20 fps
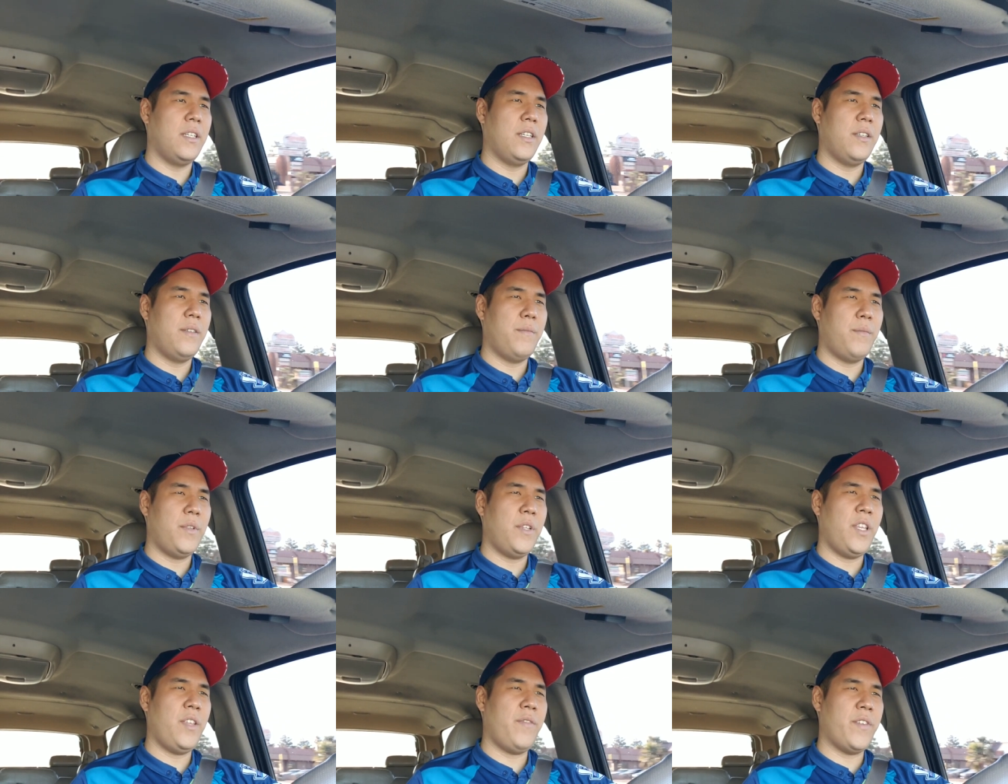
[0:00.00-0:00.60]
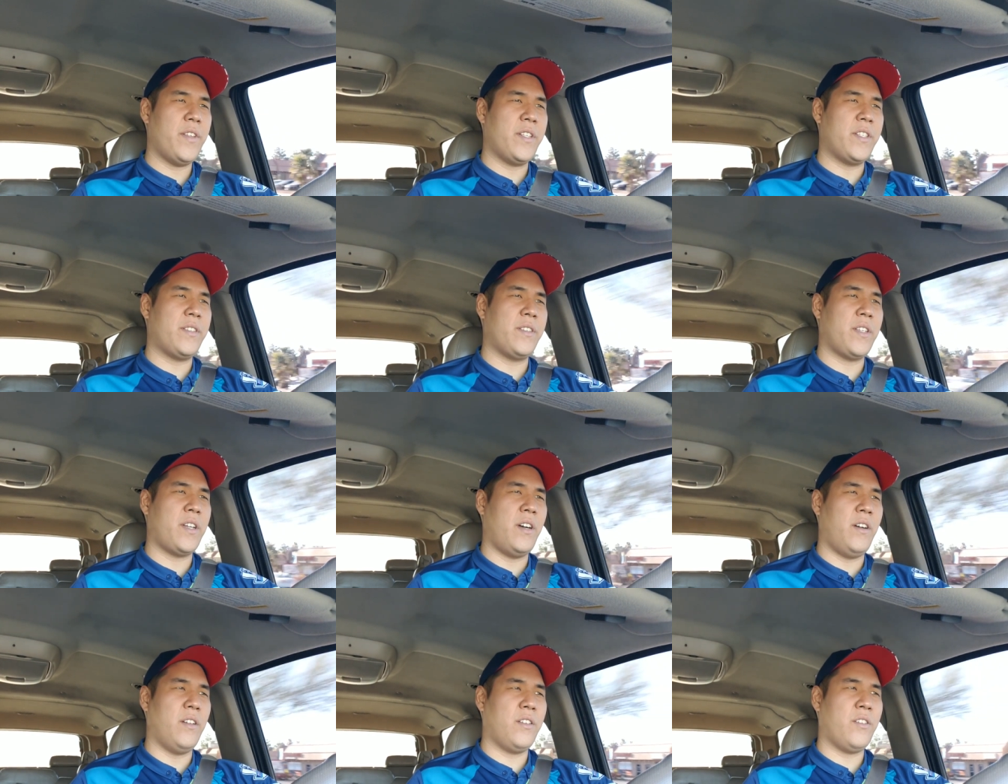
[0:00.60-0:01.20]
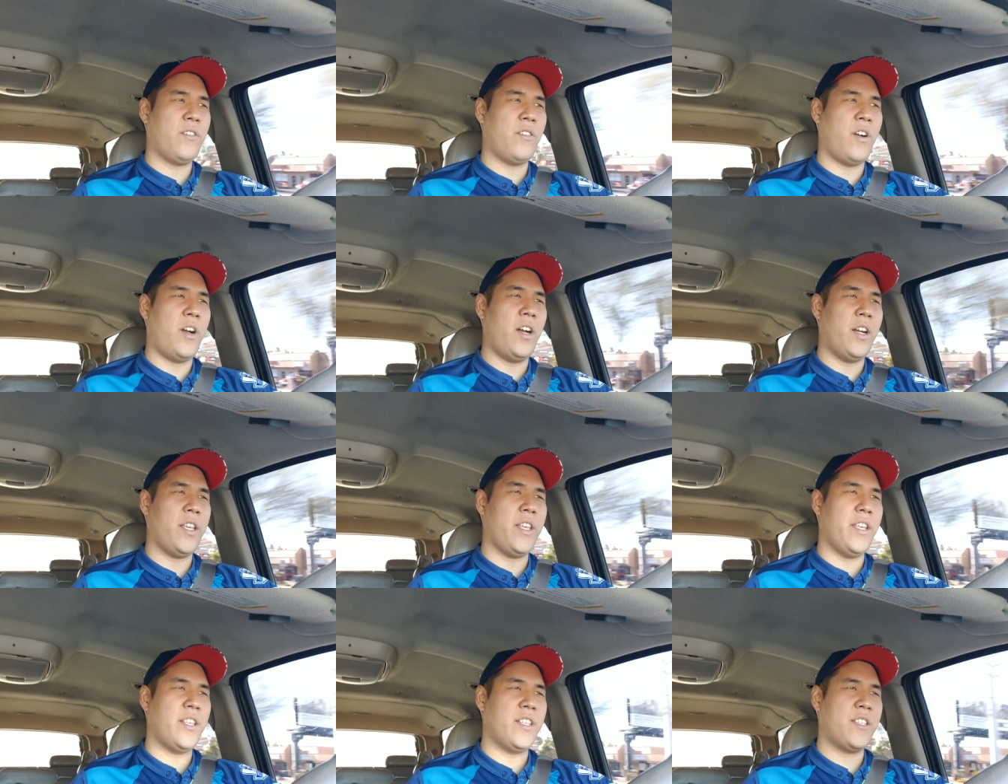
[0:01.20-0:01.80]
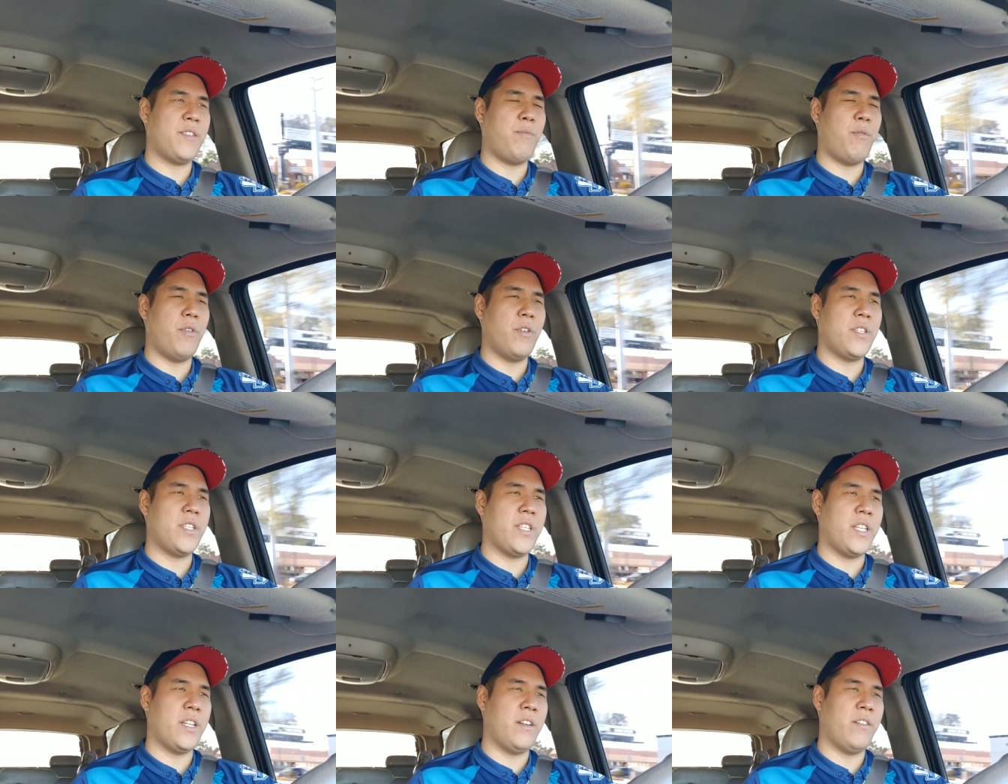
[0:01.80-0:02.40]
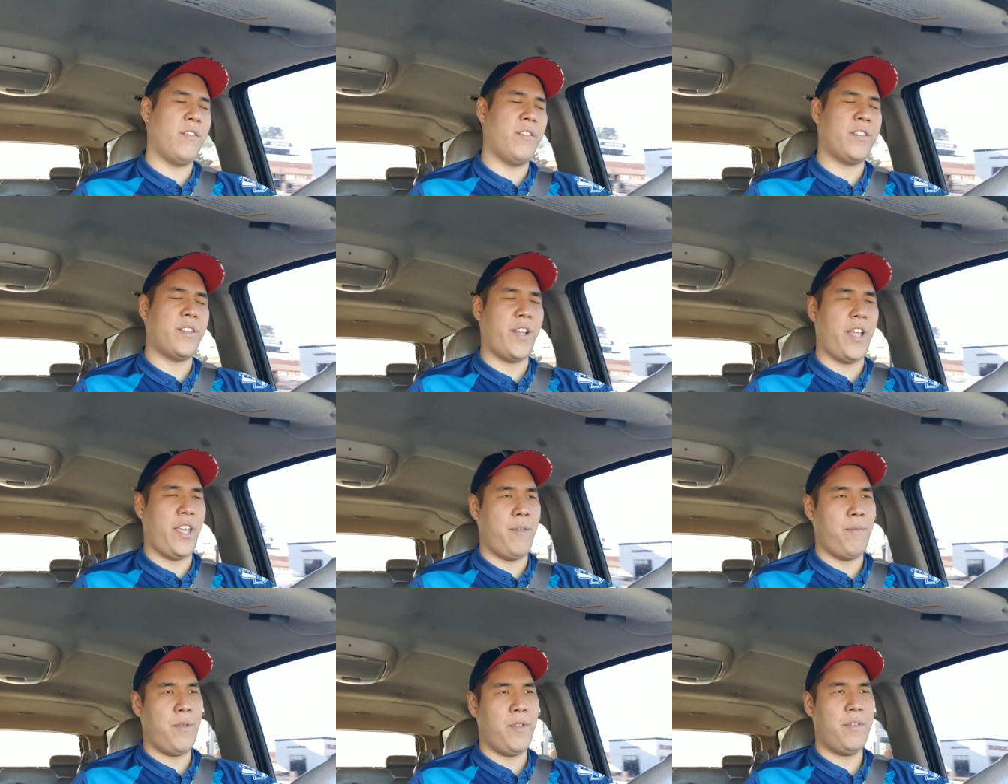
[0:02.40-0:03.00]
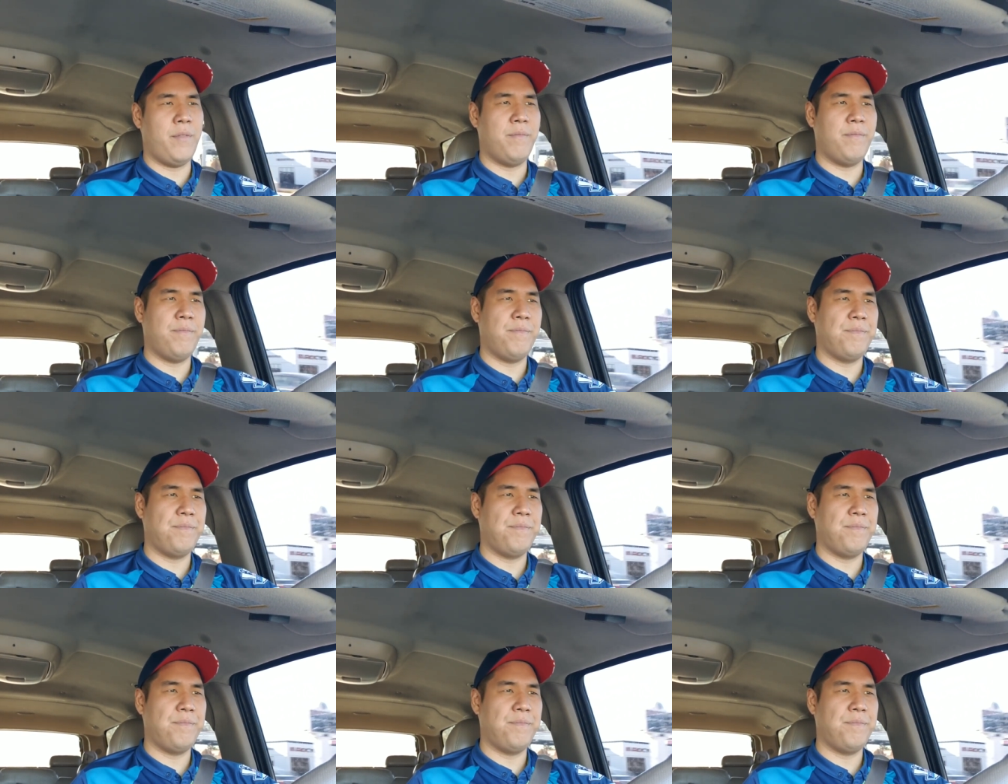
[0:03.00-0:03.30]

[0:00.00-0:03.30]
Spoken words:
I believe it's called Kroenke Sports and Entertainment.